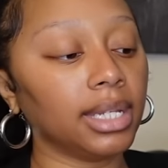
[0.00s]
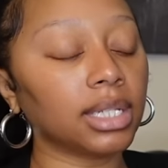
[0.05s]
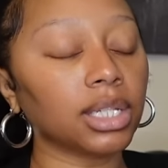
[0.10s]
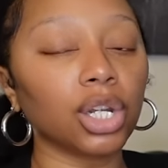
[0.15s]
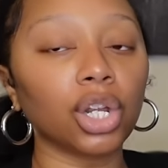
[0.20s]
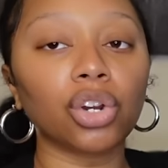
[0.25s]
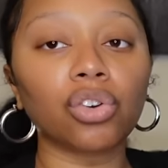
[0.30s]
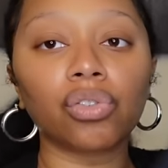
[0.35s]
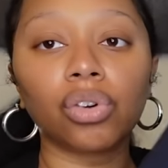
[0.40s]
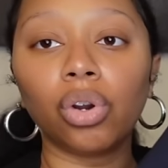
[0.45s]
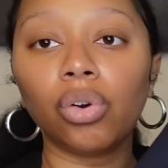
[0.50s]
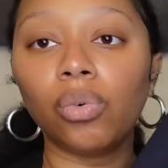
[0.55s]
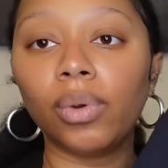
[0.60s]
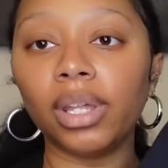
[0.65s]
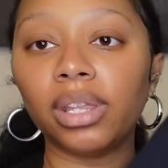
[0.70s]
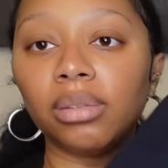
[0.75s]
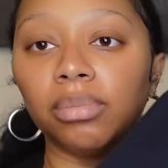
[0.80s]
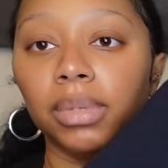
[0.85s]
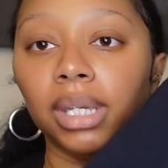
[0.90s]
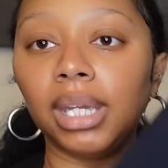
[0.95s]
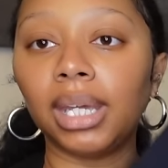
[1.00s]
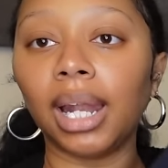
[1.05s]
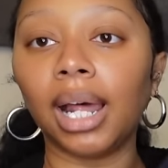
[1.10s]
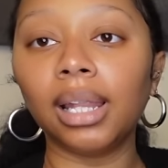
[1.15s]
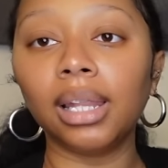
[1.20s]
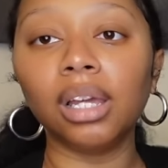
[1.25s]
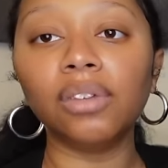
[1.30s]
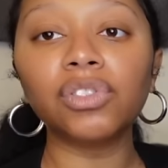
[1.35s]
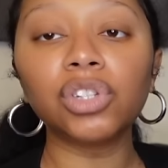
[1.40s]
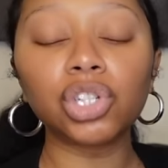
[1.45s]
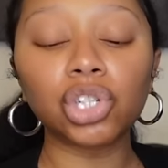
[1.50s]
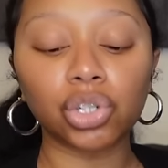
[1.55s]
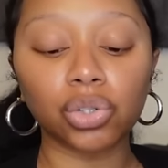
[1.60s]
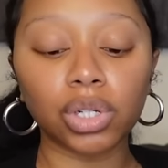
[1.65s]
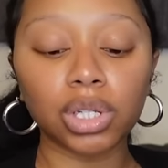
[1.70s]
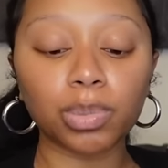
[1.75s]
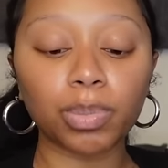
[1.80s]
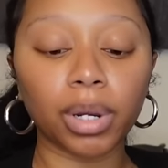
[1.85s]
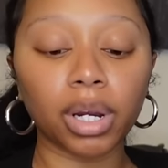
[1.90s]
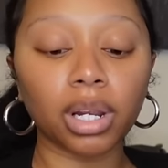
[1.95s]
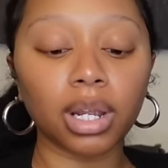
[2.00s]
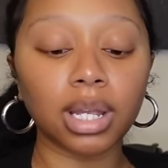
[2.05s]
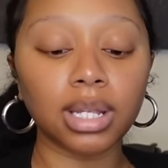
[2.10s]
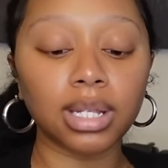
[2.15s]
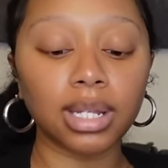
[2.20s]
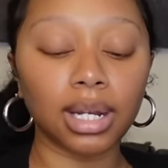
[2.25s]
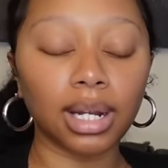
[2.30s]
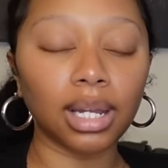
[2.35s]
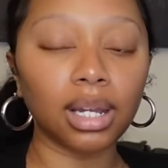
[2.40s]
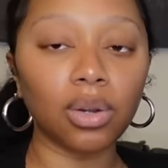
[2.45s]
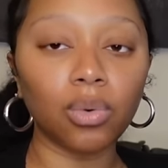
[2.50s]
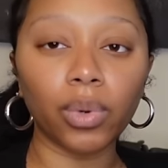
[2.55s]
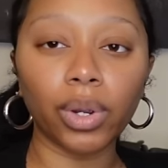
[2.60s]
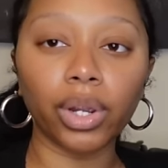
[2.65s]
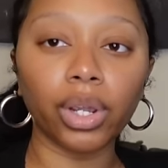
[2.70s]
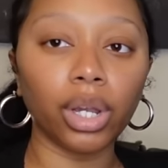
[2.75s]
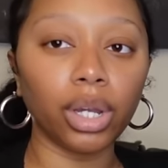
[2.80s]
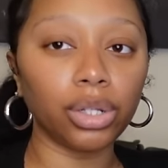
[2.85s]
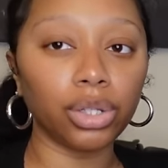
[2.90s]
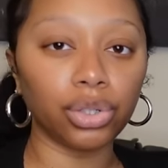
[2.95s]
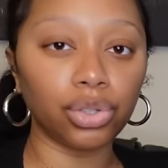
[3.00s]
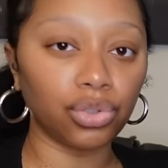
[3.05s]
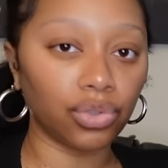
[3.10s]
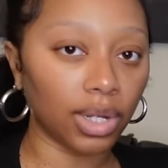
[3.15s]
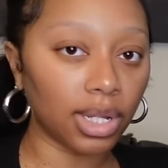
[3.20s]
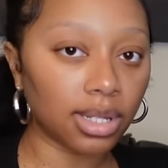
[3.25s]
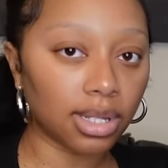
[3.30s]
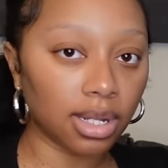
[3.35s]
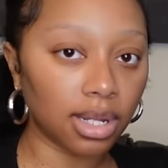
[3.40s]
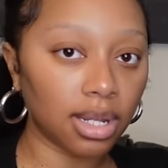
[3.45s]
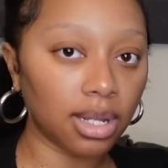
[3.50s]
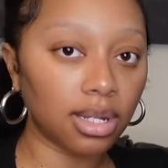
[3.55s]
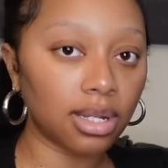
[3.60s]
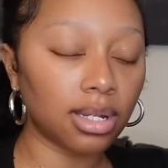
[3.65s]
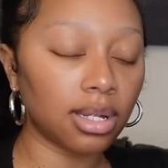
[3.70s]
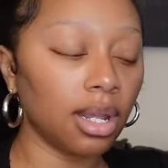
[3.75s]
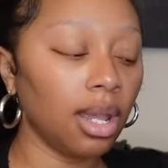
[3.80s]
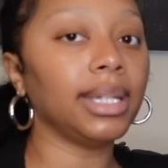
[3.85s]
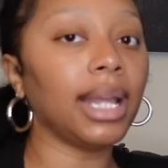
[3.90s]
it's gonna grow with me. And I love the shorts part because then I could wear it under dresses.